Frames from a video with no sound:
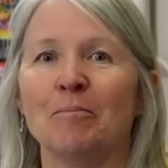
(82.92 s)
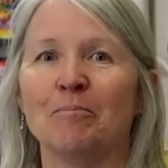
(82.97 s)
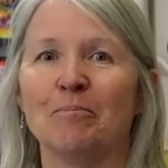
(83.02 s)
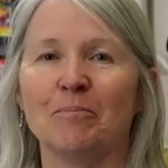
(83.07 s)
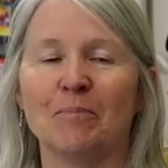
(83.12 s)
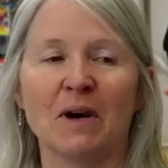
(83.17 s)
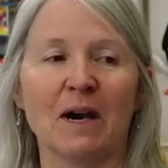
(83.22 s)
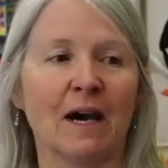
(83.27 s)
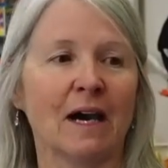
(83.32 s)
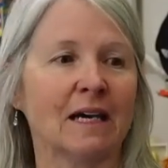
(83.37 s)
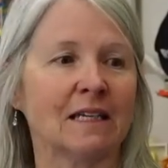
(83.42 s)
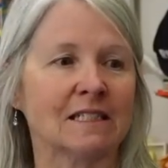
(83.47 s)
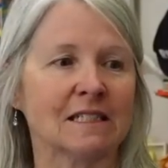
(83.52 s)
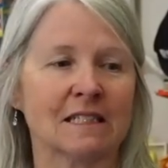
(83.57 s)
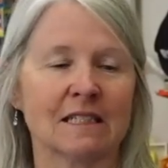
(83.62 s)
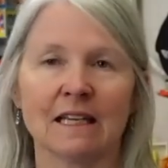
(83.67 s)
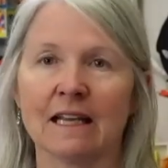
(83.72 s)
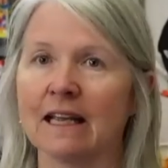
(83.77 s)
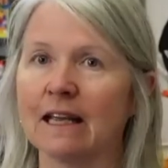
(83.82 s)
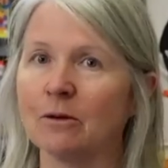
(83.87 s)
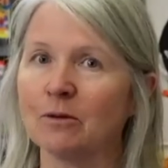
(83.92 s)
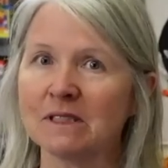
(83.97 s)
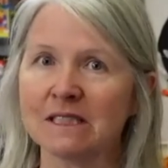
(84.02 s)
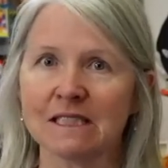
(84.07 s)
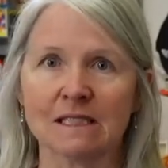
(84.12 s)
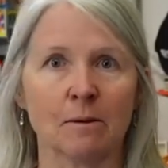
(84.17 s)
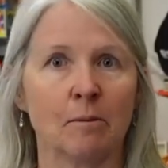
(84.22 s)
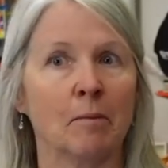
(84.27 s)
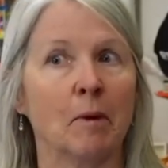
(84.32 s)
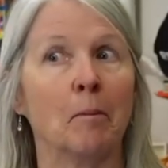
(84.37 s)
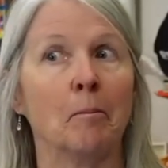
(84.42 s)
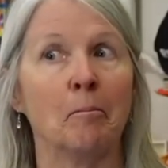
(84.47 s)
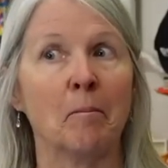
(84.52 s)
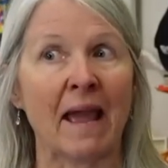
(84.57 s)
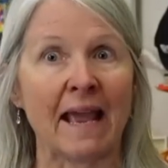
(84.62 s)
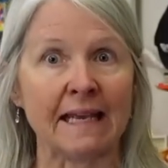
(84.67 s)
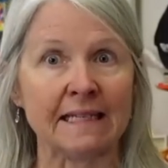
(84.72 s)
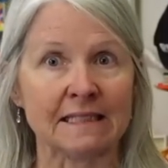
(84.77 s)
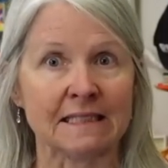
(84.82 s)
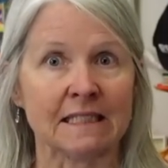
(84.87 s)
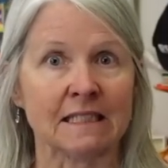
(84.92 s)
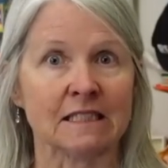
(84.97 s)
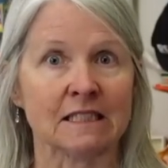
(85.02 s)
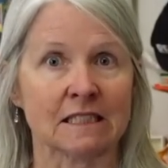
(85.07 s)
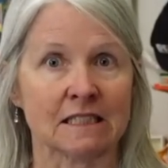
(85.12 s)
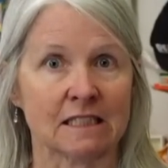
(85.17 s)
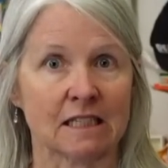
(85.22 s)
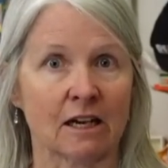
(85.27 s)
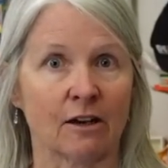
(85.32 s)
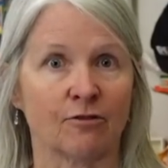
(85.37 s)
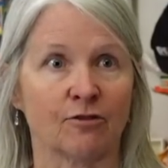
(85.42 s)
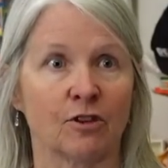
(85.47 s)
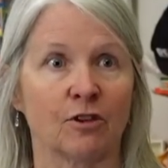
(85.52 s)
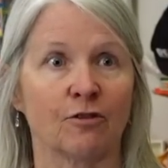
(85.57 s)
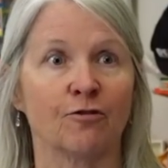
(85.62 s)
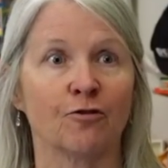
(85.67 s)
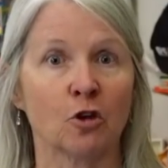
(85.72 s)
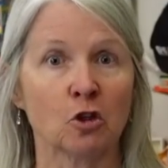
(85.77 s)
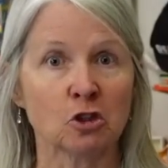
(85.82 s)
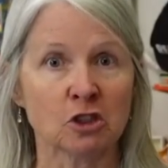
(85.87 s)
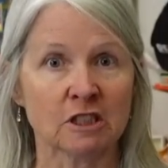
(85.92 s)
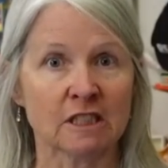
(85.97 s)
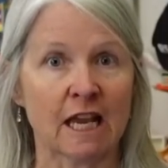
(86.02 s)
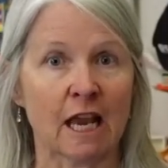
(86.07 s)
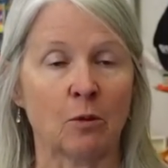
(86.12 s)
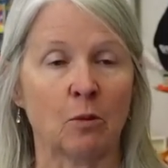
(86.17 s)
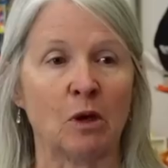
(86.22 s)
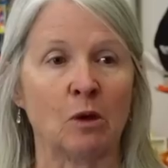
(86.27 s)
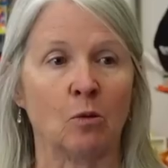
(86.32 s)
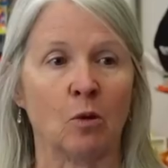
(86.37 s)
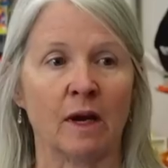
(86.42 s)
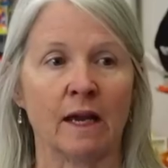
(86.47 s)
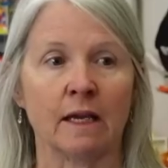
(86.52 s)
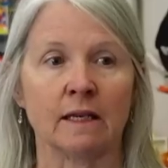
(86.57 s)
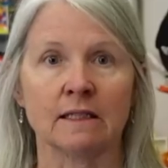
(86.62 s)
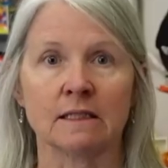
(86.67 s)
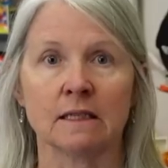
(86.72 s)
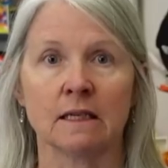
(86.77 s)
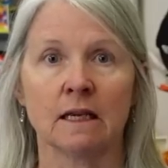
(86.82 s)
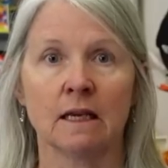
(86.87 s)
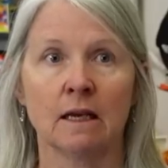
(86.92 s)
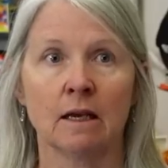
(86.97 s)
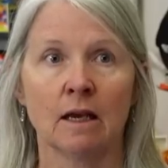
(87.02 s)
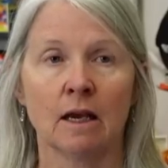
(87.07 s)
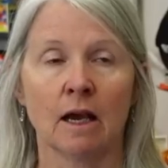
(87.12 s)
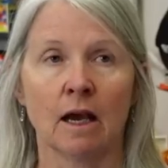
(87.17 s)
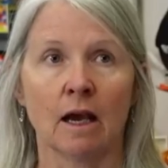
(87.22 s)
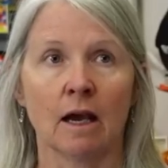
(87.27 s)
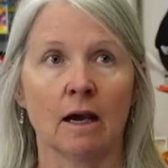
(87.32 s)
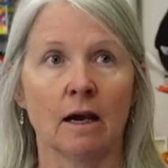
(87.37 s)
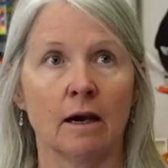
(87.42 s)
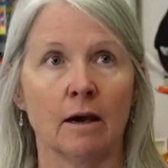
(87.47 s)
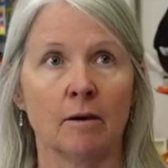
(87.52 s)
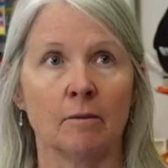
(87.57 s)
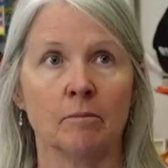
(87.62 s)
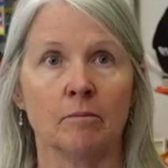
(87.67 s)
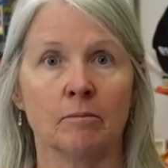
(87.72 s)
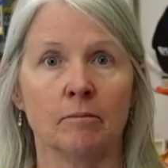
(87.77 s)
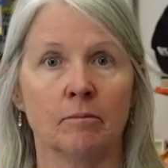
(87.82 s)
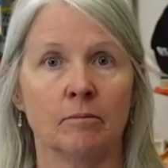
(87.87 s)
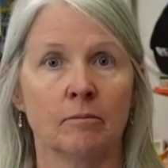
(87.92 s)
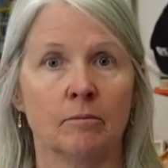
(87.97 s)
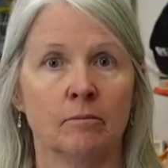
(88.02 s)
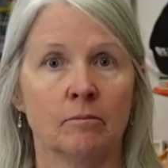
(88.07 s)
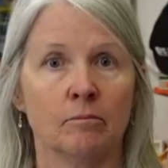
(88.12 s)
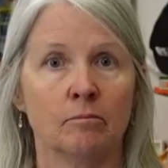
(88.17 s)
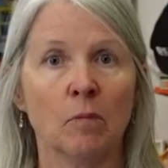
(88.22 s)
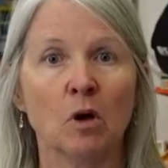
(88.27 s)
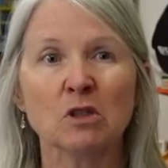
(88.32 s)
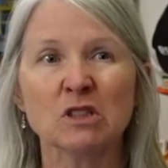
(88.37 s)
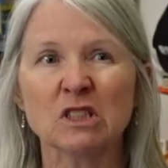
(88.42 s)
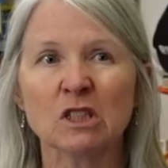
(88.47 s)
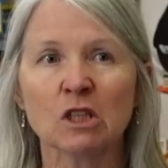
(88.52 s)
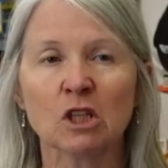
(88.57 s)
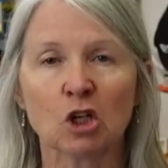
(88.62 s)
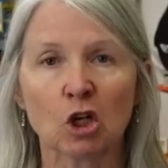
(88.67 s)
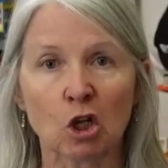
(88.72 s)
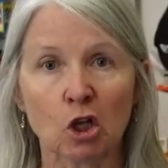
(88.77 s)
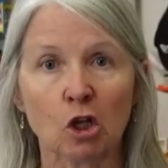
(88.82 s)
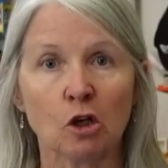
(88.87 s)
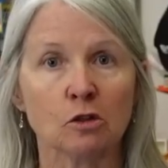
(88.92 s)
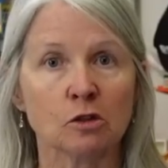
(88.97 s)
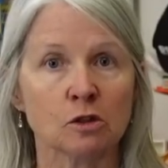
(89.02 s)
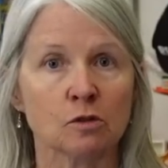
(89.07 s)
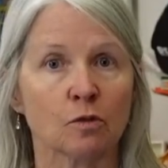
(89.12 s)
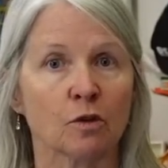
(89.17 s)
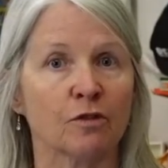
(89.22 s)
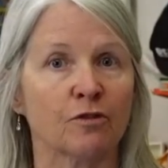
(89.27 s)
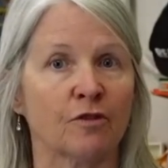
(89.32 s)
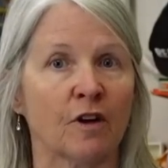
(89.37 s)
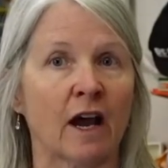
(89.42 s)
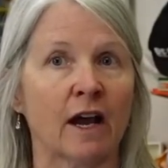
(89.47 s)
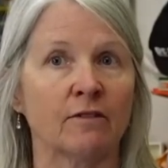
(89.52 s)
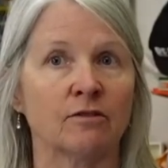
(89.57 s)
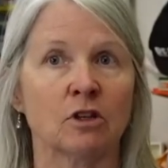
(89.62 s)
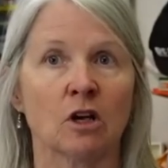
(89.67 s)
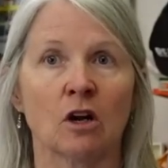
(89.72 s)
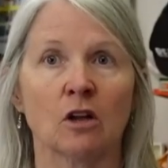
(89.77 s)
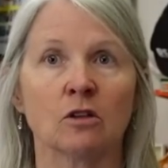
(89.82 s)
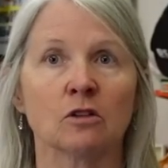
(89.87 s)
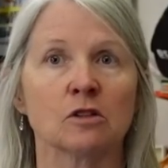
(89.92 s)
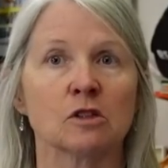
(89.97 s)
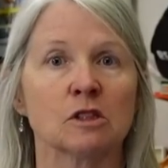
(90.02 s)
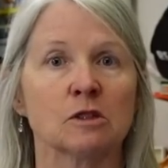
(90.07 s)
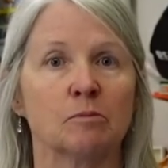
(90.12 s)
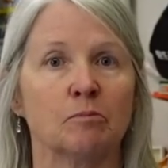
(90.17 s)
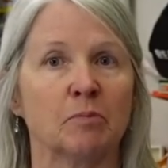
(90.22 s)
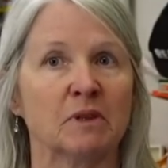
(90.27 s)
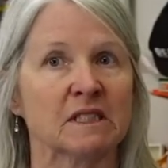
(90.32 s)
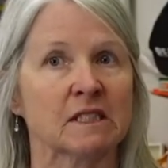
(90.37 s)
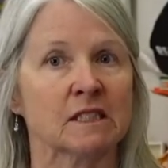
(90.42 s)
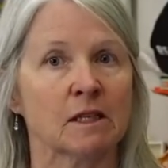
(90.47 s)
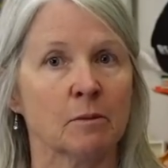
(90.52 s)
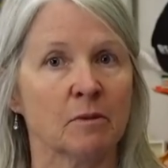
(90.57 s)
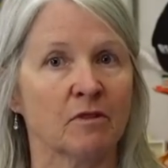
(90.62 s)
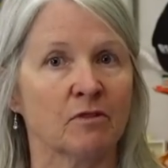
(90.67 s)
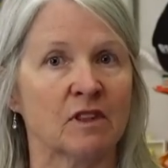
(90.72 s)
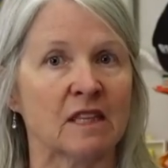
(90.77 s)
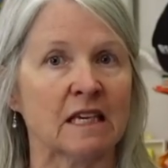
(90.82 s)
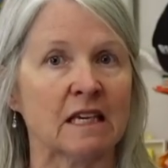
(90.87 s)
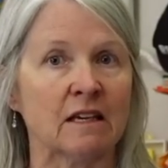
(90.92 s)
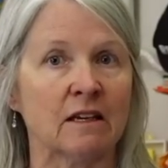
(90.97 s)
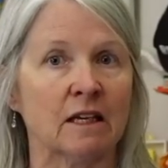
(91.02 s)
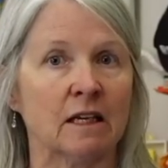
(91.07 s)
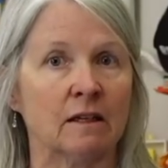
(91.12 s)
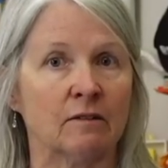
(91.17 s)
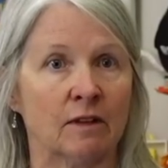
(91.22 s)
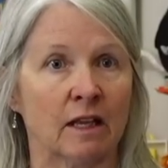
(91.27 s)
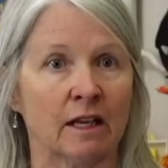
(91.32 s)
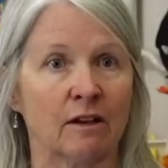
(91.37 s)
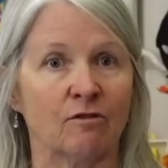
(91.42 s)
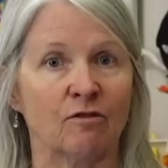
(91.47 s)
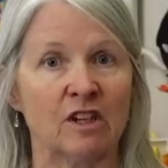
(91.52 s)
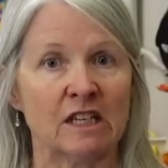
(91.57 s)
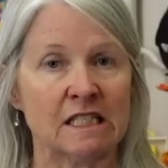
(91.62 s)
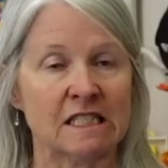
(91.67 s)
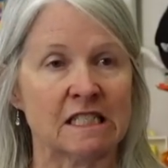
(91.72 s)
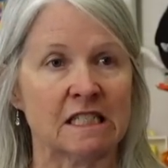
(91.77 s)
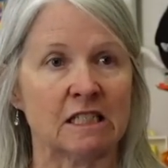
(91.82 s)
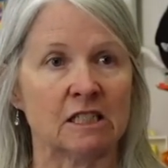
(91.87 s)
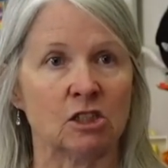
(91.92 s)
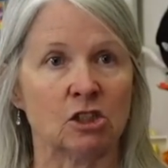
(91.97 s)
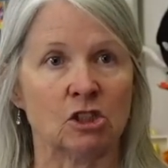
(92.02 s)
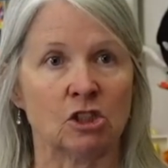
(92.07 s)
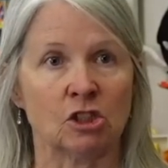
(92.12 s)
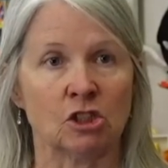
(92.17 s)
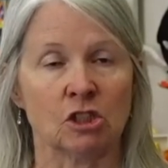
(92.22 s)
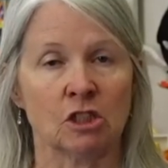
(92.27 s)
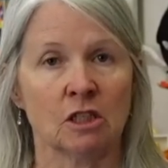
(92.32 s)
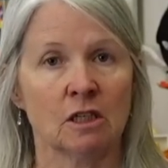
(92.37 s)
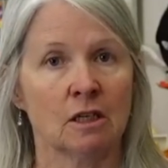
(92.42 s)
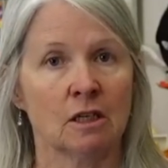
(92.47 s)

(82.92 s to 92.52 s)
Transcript: but it was some amazing stuff. The first day we went, um, most of the clothes were $5, but some of the like vintage